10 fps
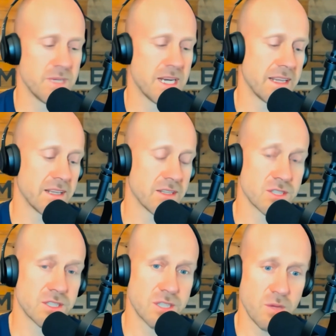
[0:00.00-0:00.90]
and I think there's
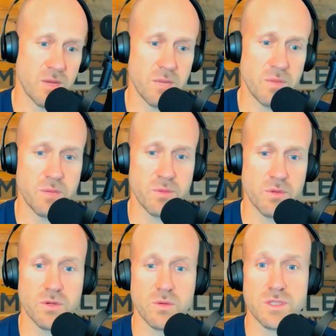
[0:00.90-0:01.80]
so many
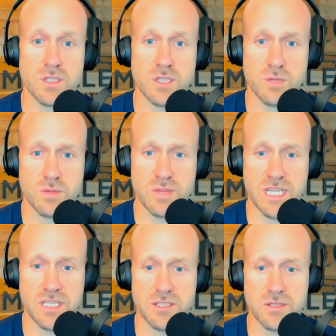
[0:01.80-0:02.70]
people with so much
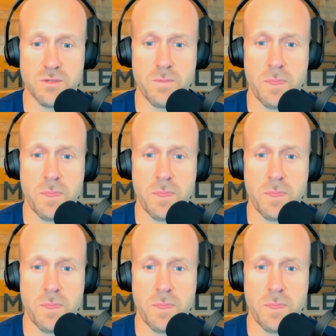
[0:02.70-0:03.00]
potential